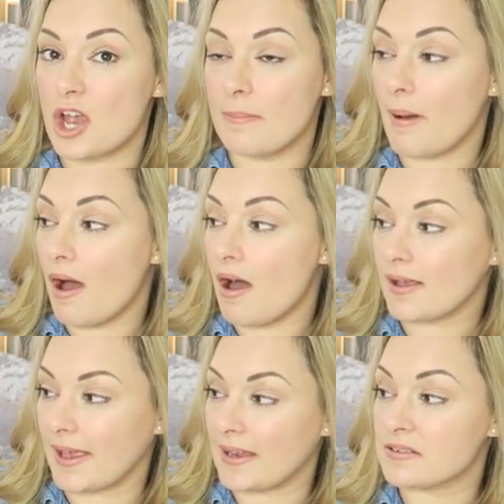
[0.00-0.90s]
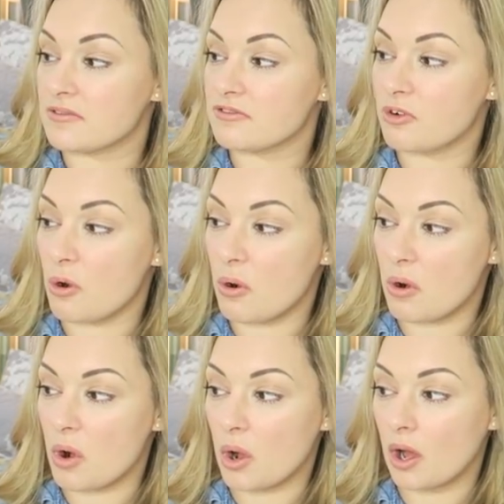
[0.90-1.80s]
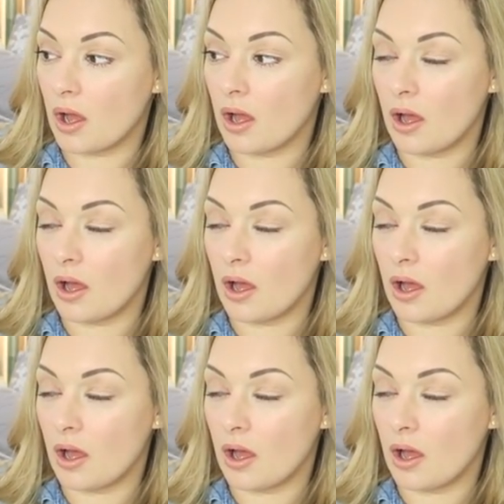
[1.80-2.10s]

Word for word: a bargain for